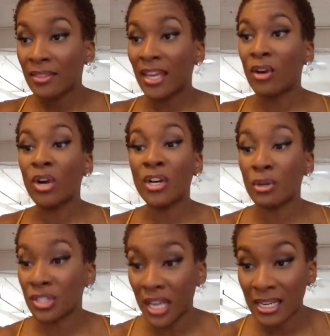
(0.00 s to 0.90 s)
They don't
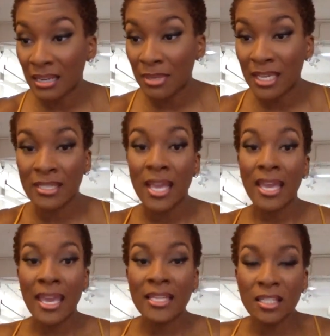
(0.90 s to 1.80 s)
understand it because
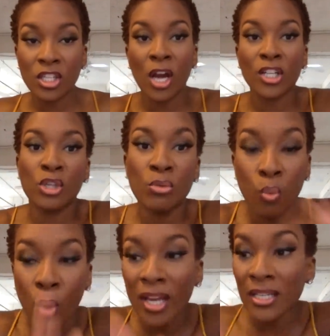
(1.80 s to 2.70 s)
it taught you
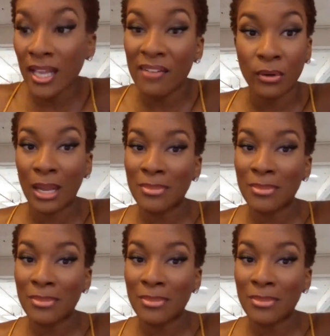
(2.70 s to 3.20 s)
one level.